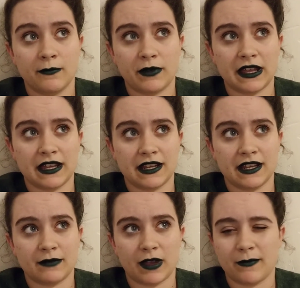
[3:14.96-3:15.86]
But
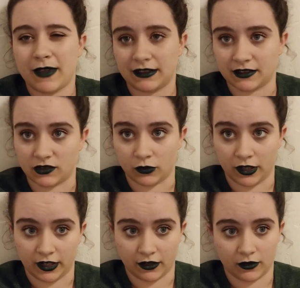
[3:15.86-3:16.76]
it made the
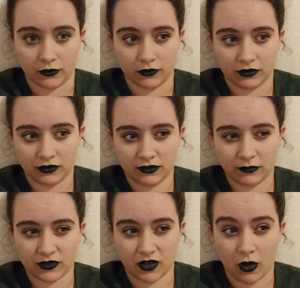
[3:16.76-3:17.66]
story go.
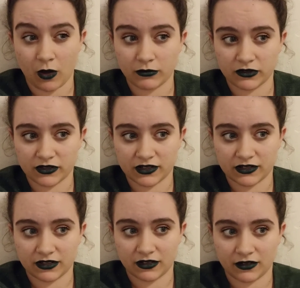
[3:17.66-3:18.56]
It was
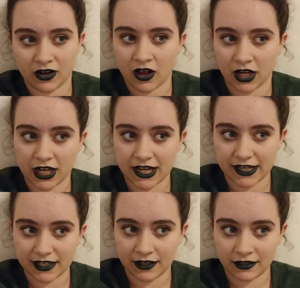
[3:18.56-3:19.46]
almost not
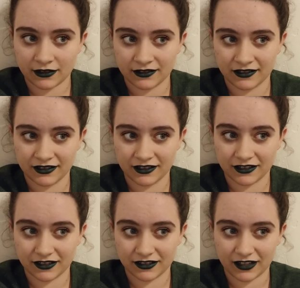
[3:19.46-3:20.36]
needed.
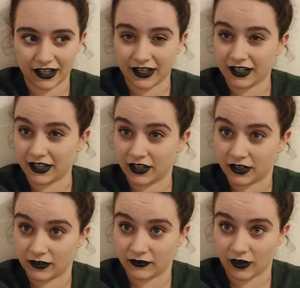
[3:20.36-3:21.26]
Like, it
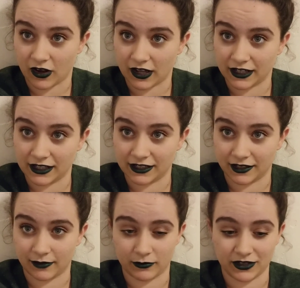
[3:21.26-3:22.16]
could have gone in a
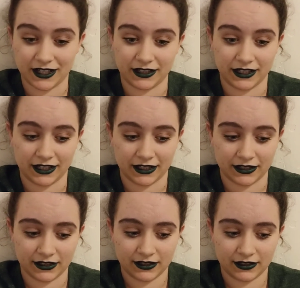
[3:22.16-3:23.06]
completely
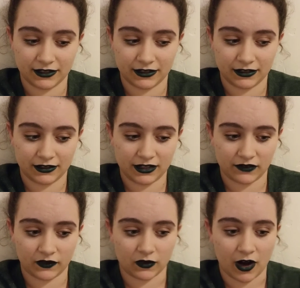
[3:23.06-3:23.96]

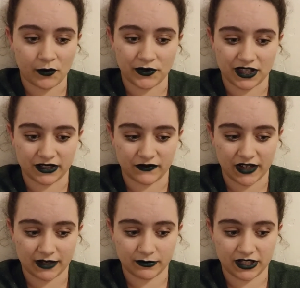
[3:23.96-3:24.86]
different route with his
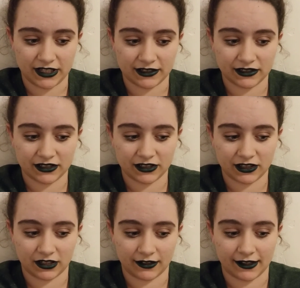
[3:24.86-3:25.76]
family,
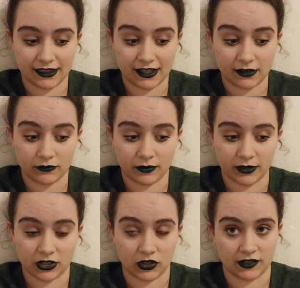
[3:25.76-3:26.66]
and I think it would have
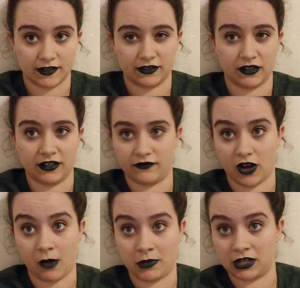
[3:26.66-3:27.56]
been just as good, if
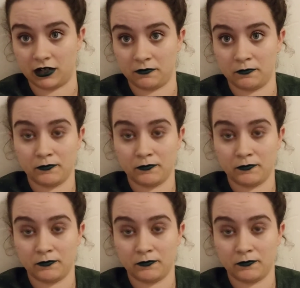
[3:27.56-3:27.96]
not better.